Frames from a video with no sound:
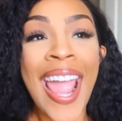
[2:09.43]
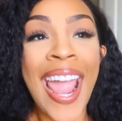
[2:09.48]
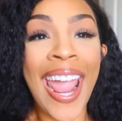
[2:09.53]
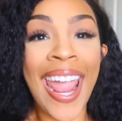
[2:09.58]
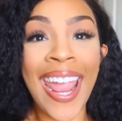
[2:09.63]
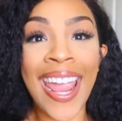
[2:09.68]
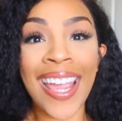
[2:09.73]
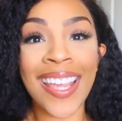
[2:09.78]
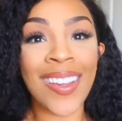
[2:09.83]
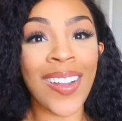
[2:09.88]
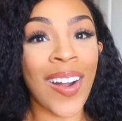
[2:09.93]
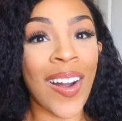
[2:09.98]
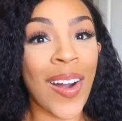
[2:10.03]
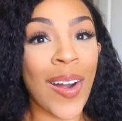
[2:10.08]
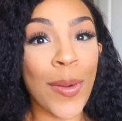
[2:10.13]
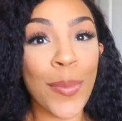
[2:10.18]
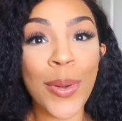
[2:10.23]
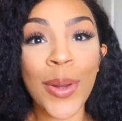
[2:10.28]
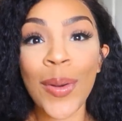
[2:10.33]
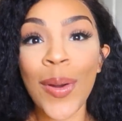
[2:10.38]
And
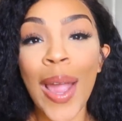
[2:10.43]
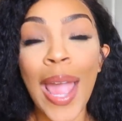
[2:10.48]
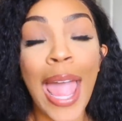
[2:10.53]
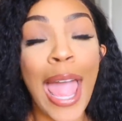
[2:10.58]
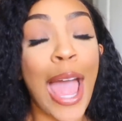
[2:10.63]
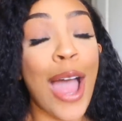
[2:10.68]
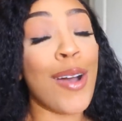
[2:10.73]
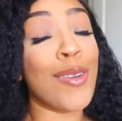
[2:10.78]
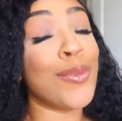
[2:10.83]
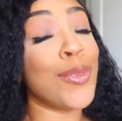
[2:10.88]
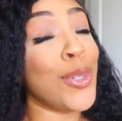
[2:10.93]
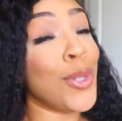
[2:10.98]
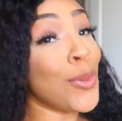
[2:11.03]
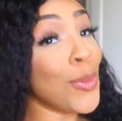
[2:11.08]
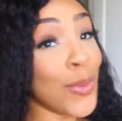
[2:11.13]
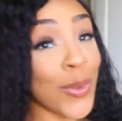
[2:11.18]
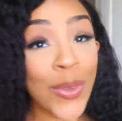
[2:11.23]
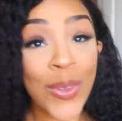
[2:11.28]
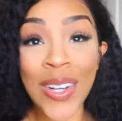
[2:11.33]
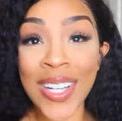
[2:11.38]
y'all, we're gonna have
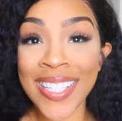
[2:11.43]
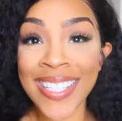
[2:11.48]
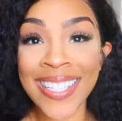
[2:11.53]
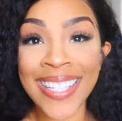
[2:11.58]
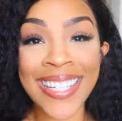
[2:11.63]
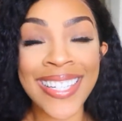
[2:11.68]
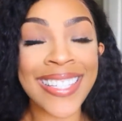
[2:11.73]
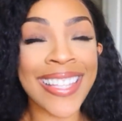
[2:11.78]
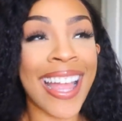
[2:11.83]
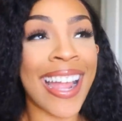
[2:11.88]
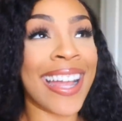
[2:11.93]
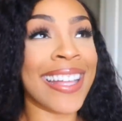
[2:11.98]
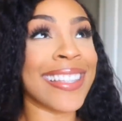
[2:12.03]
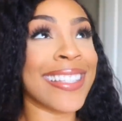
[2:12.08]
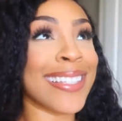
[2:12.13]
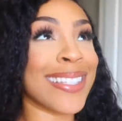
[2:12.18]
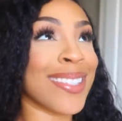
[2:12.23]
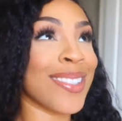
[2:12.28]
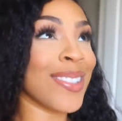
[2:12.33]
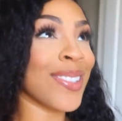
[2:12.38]
new glosses. I got
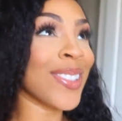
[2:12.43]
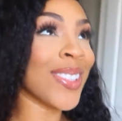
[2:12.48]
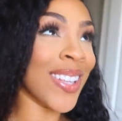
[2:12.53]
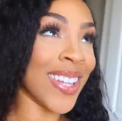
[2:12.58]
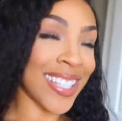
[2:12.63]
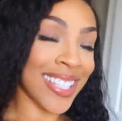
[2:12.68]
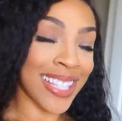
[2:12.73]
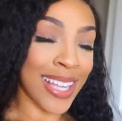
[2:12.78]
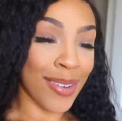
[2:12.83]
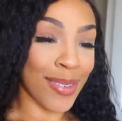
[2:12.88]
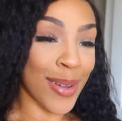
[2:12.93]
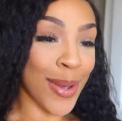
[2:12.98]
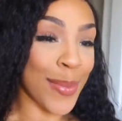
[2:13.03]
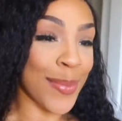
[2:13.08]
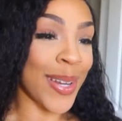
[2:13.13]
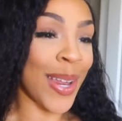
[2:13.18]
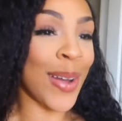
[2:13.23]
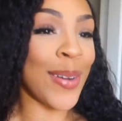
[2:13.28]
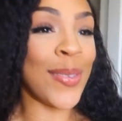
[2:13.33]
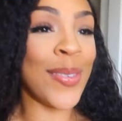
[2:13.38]
this new gloss that I'm
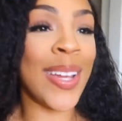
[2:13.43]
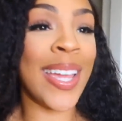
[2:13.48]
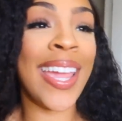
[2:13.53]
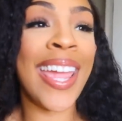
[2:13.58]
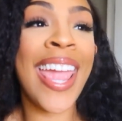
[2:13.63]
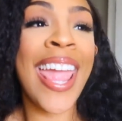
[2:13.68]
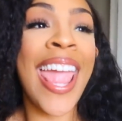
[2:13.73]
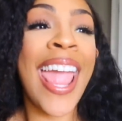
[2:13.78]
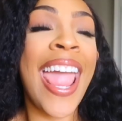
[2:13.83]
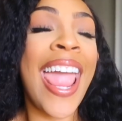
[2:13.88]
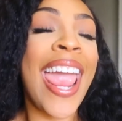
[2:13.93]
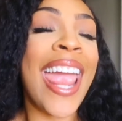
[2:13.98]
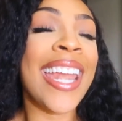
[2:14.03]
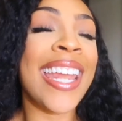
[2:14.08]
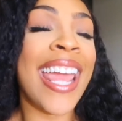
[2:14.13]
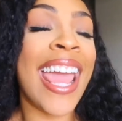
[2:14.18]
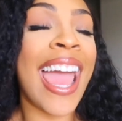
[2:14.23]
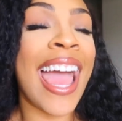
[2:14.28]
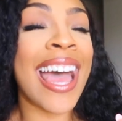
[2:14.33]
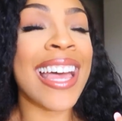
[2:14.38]
coming out with, and
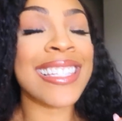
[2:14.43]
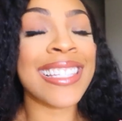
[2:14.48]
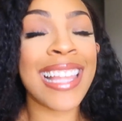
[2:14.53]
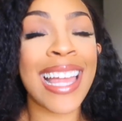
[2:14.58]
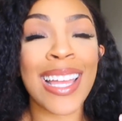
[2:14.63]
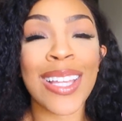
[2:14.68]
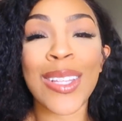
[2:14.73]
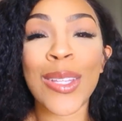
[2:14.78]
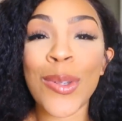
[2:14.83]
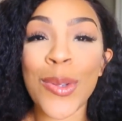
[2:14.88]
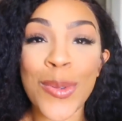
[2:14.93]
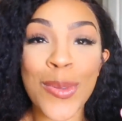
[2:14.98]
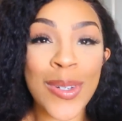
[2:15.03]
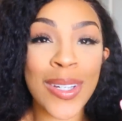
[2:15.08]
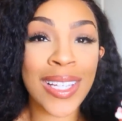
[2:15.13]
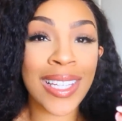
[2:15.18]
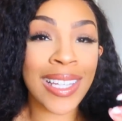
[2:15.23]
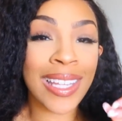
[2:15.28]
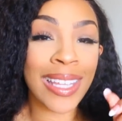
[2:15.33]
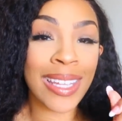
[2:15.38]
it has like little
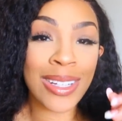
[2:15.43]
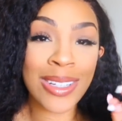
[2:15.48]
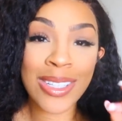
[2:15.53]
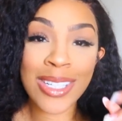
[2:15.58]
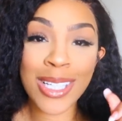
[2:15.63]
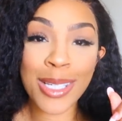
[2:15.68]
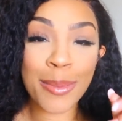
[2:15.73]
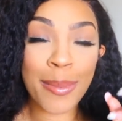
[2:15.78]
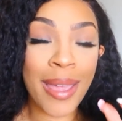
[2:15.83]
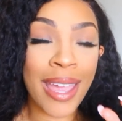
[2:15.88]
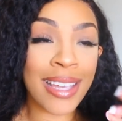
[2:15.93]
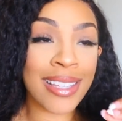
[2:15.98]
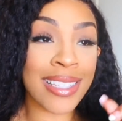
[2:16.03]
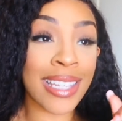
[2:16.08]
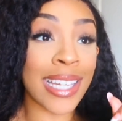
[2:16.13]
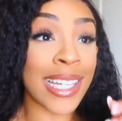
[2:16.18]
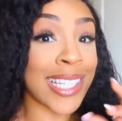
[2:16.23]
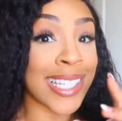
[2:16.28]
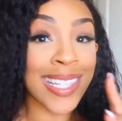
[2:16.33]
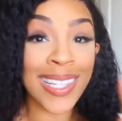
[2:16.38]
glitter specks
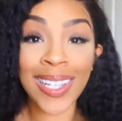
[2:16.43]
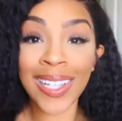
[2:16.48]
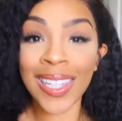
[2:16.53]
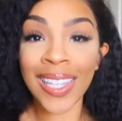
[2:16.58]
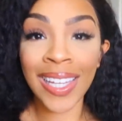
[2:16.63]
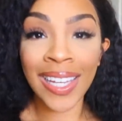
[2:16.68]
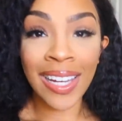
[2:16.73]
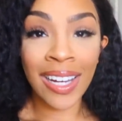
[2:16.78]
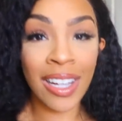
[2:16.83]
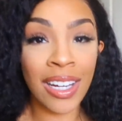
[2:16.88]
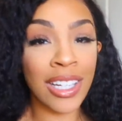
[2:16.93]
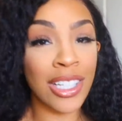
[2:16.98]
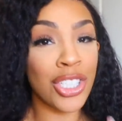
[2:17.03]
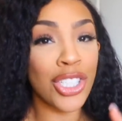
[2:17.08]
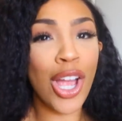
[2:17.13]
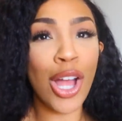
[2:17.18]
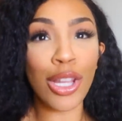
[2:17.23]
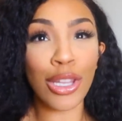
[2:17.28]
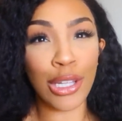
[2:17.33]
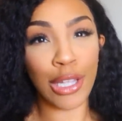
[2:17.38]
and it's clear, because
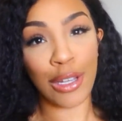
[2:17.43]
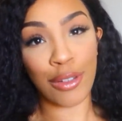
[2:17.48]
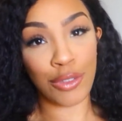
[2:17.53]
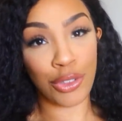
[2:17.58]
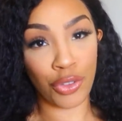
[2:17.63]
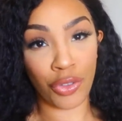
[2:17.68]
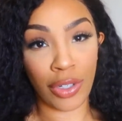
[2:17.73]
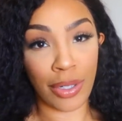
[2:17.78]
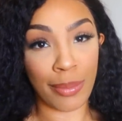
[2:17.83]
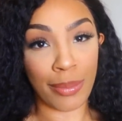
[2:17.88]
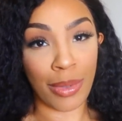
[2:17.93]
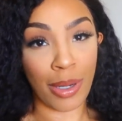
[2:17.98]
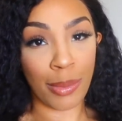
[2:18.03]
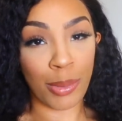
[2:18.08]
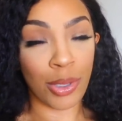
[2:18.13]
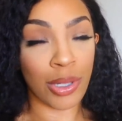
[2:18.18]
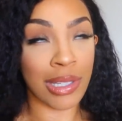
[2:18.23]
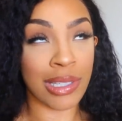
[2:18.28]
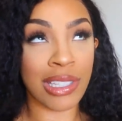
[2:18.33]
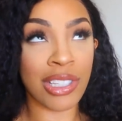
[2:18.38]
y'all love Dream
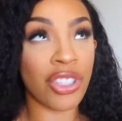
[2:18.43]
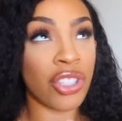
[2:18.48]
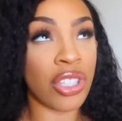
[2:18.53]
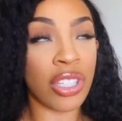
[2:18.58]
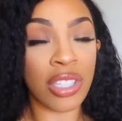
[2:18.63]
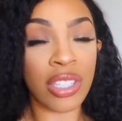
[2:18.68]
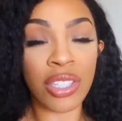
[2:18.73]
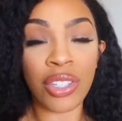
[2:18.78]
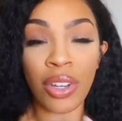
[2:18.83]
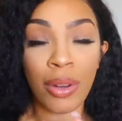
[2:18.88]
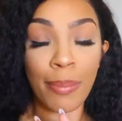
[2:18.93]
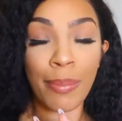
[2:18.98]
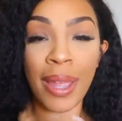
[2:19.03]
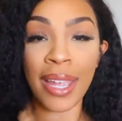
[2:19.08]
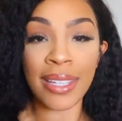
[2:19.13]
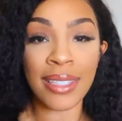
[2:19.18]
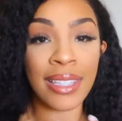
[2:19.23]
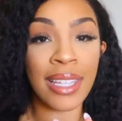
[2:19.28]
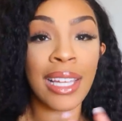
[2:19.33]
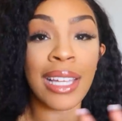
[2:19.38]
Bubble because it's just your
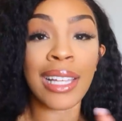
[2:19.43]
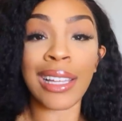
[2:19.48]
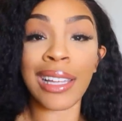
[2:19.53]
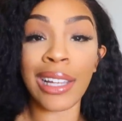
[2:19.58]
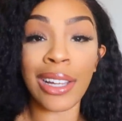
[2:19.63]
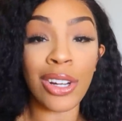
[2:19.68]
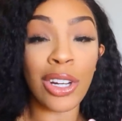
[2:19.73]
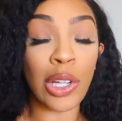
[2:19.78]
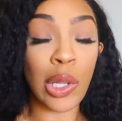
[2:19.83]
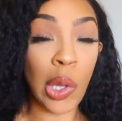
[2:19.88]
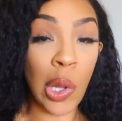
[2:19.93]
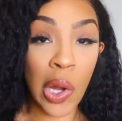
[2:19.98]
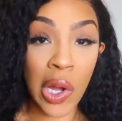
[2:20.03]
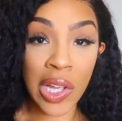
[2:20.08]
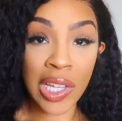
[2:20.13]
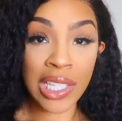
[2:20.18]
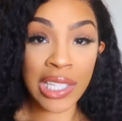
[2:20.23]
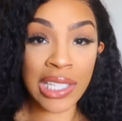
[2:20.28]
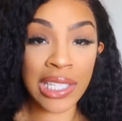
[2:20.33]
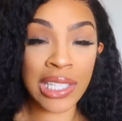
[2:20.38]
basic clear gloss.